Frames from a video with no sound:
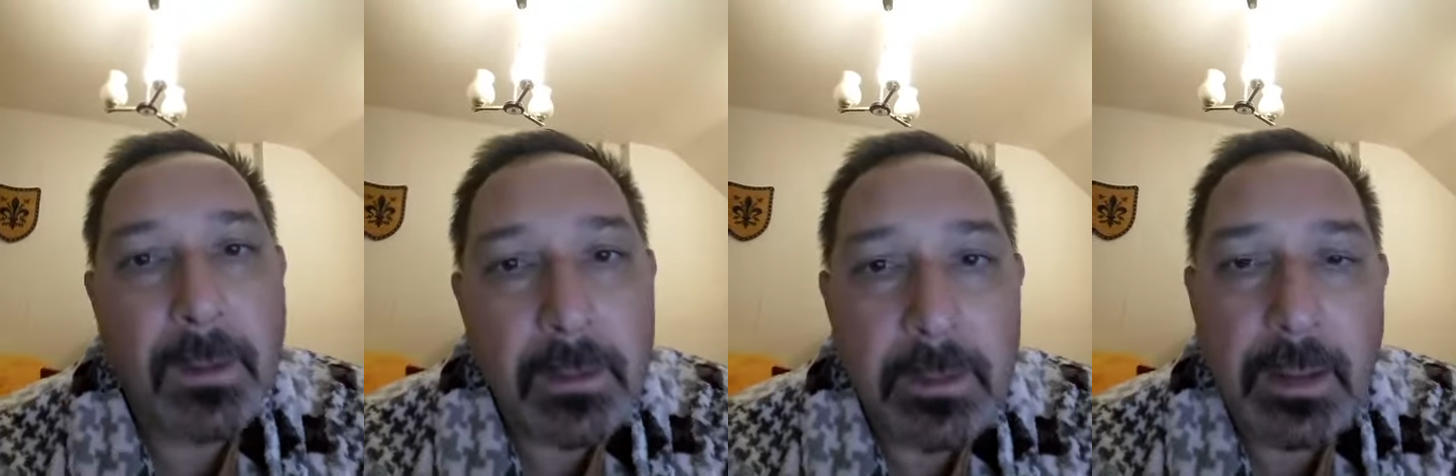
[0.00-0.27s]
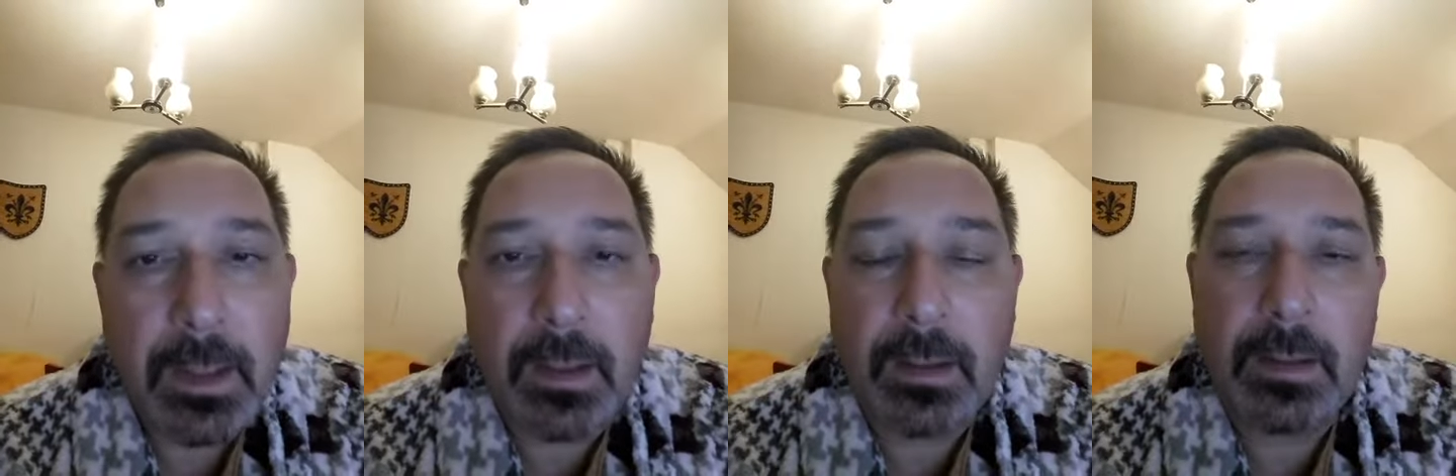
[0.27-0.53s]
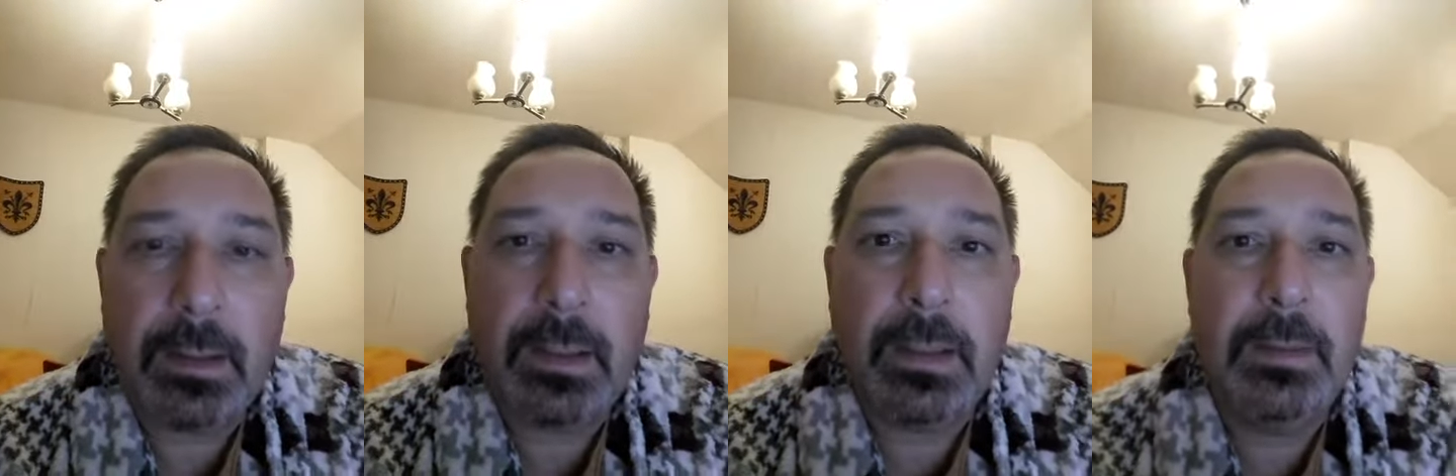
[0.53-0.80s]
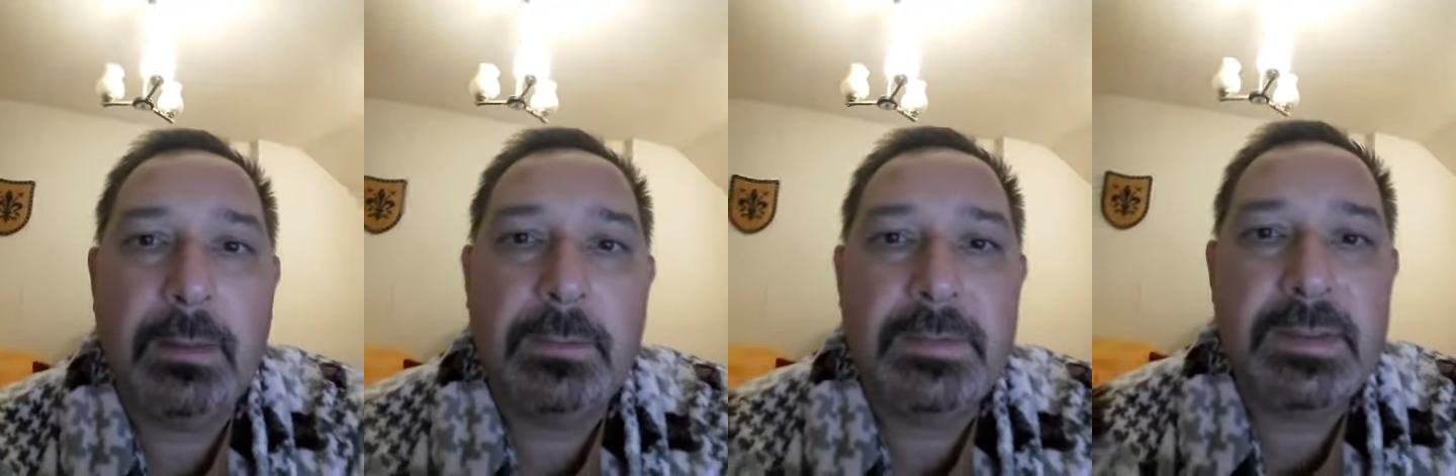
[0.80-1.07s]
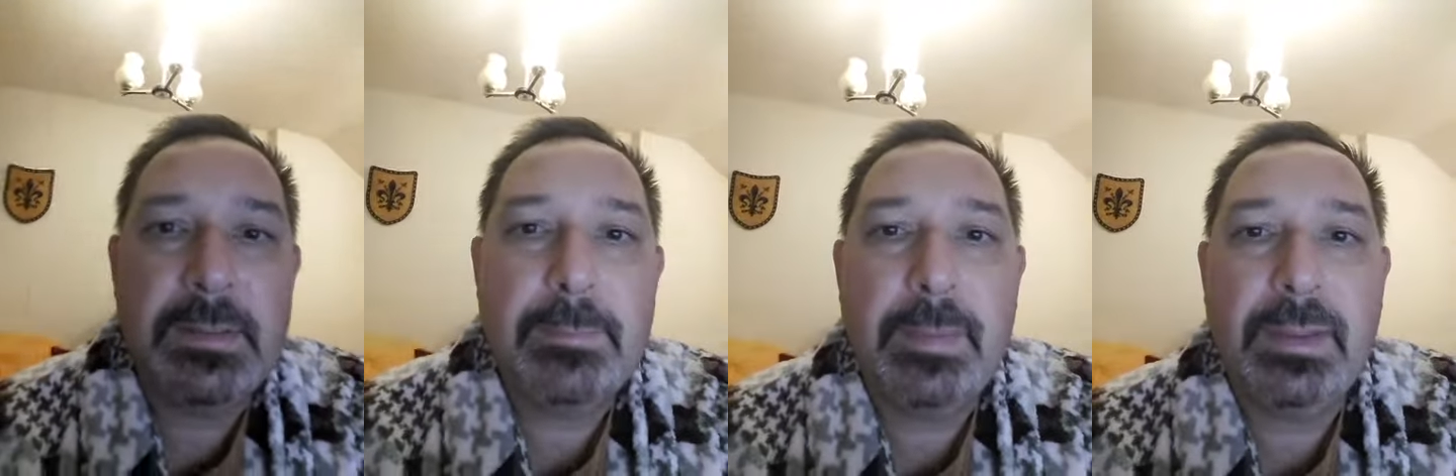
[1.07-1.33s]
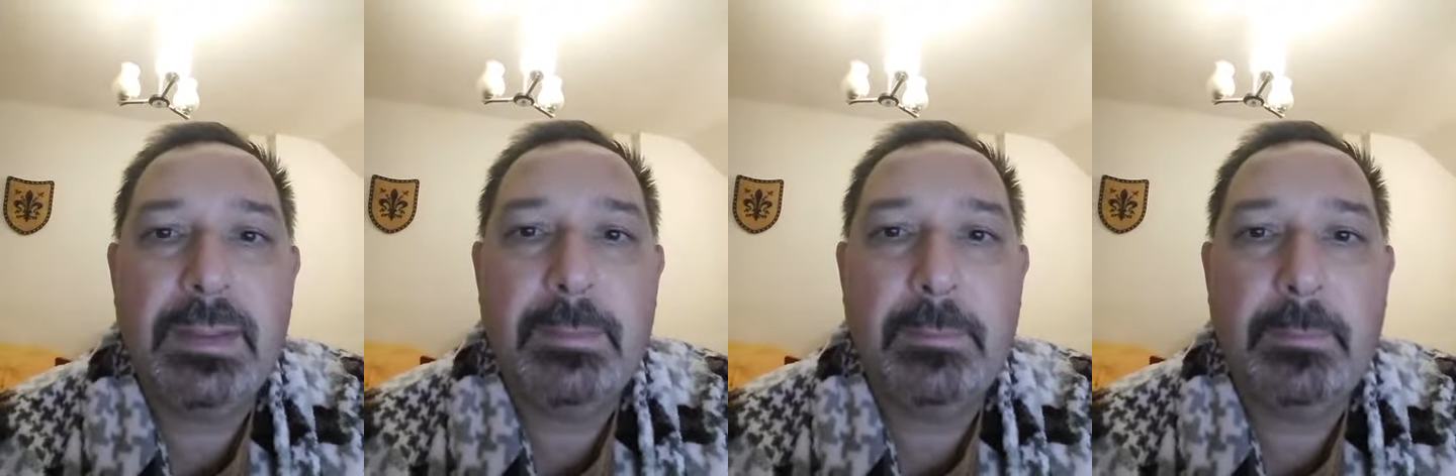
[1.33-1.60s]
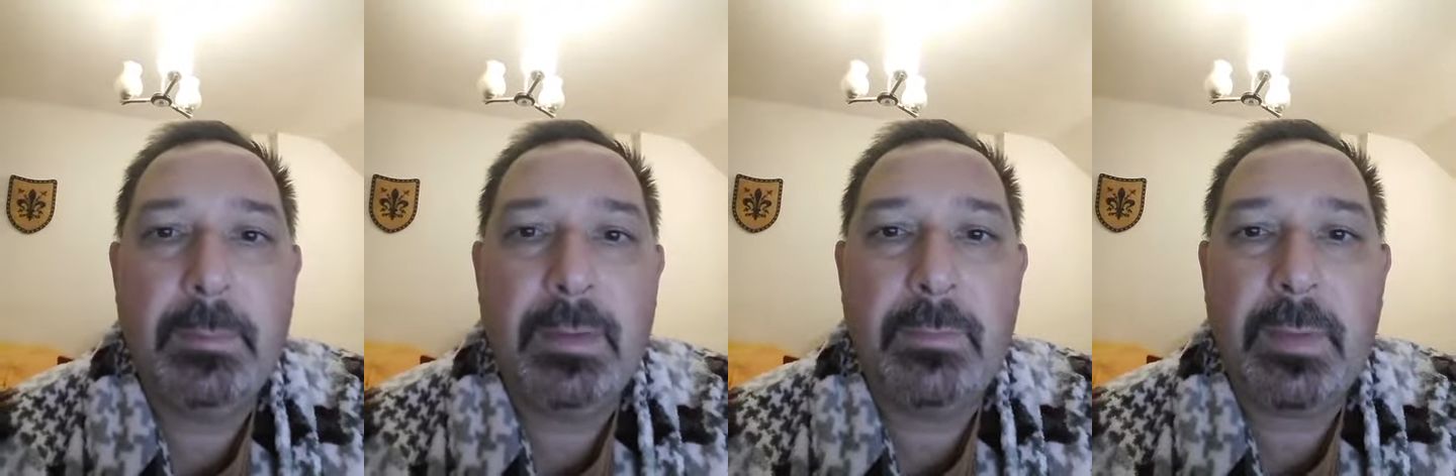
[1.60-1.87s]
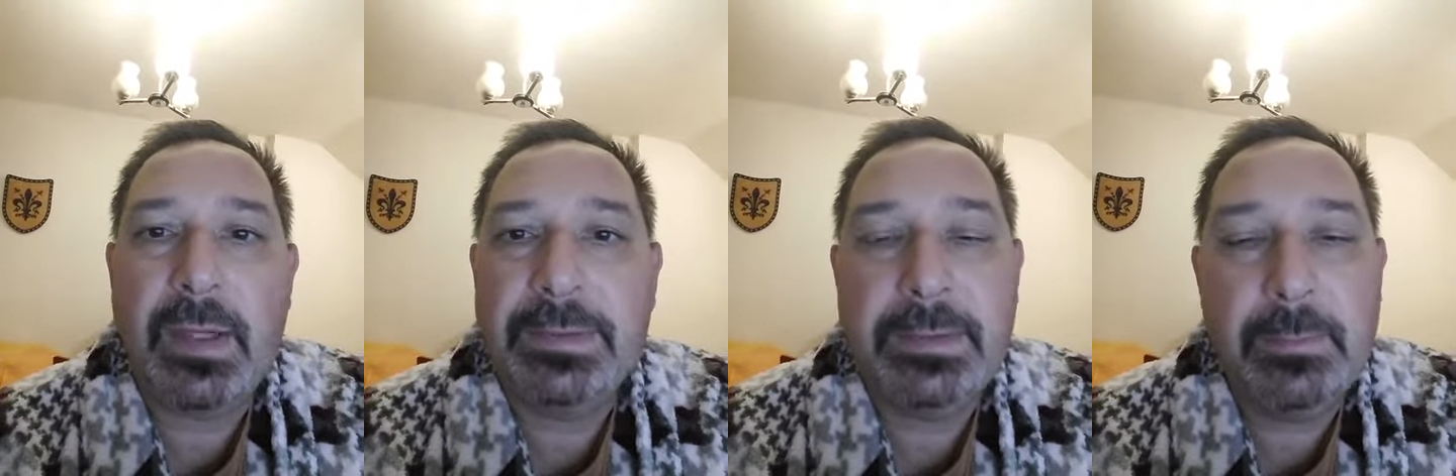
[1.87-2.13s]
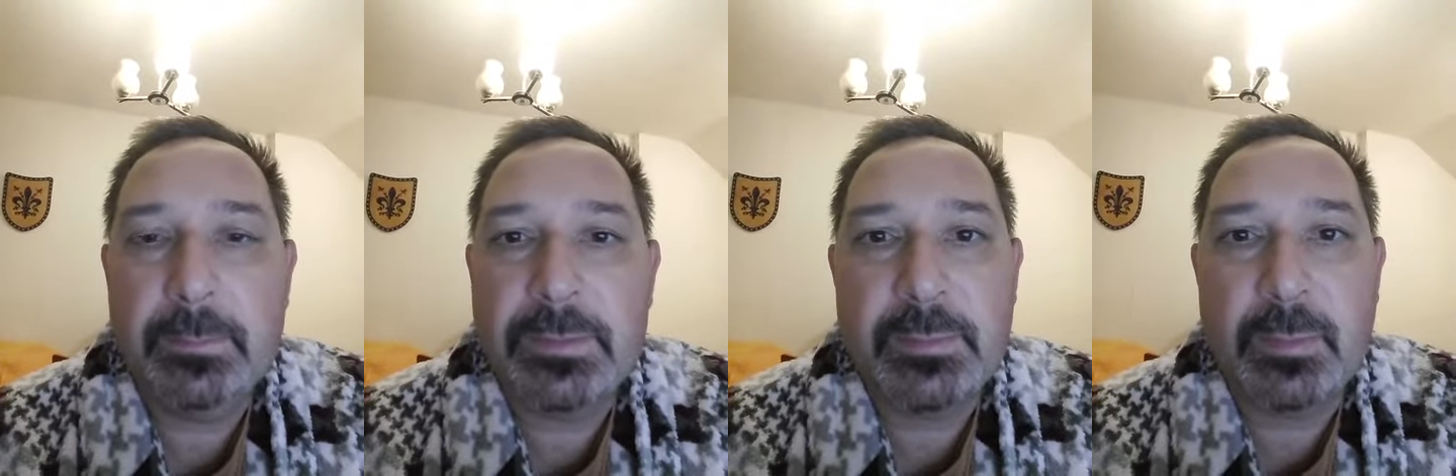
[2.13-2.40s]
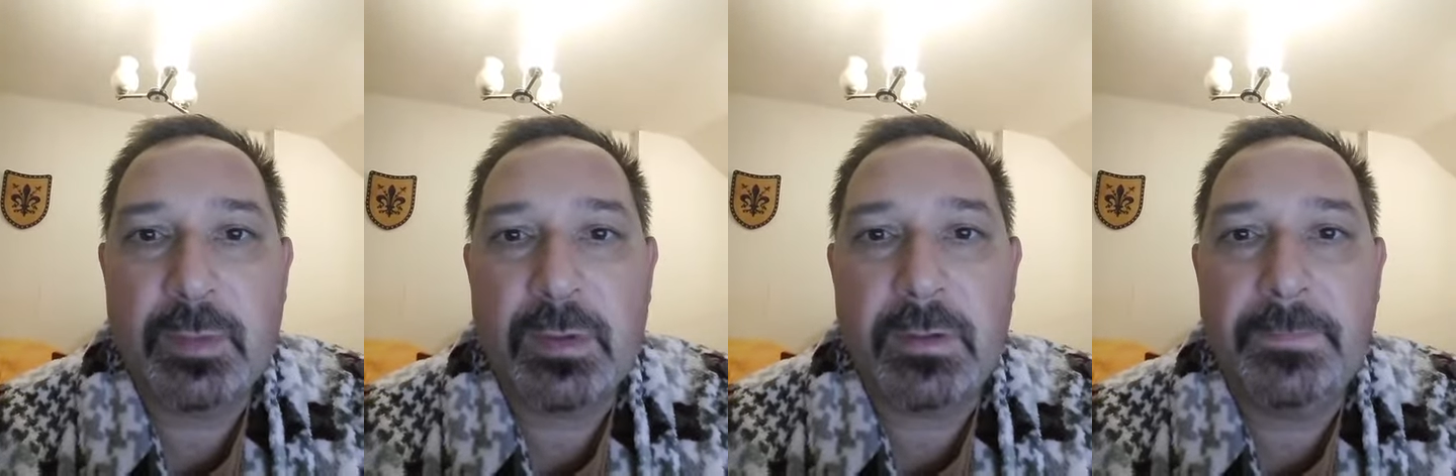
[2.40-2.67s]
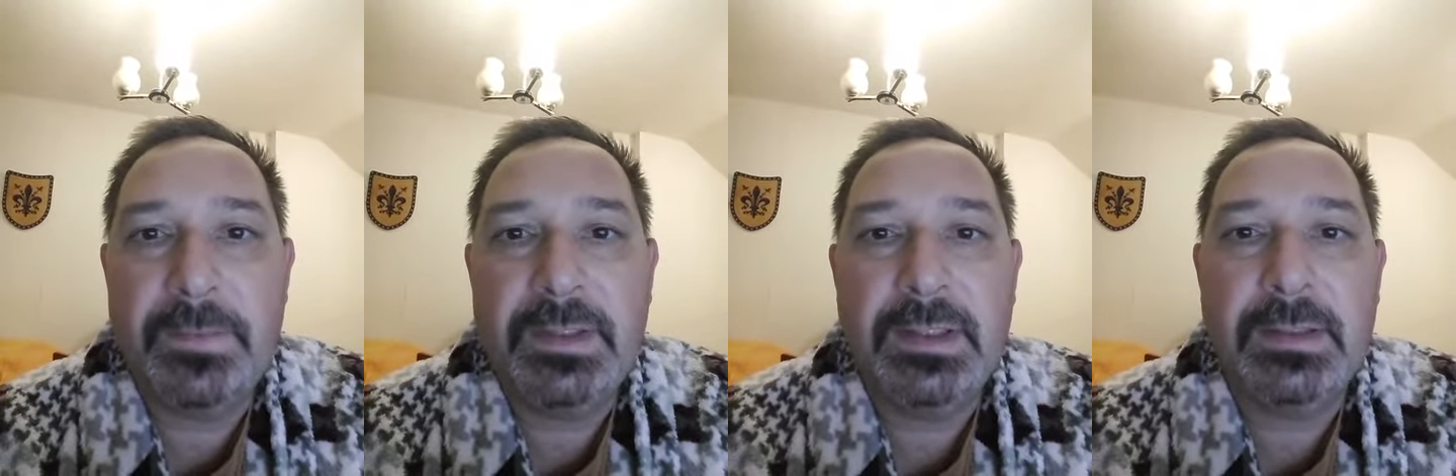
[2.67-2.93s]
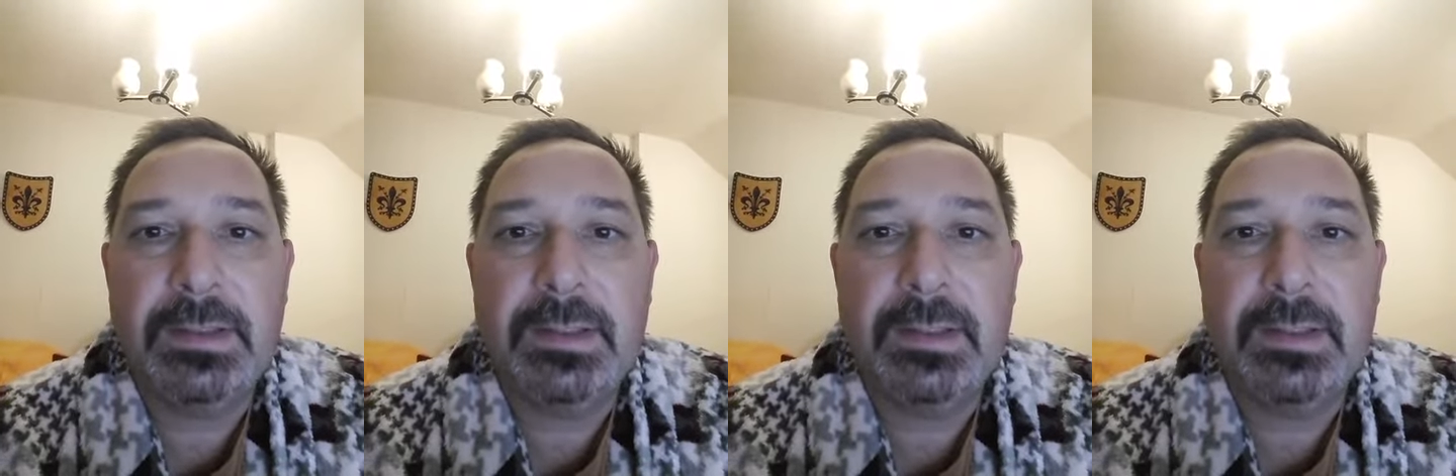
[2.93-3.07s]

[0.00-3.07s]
yeah, simply my writing was more confident,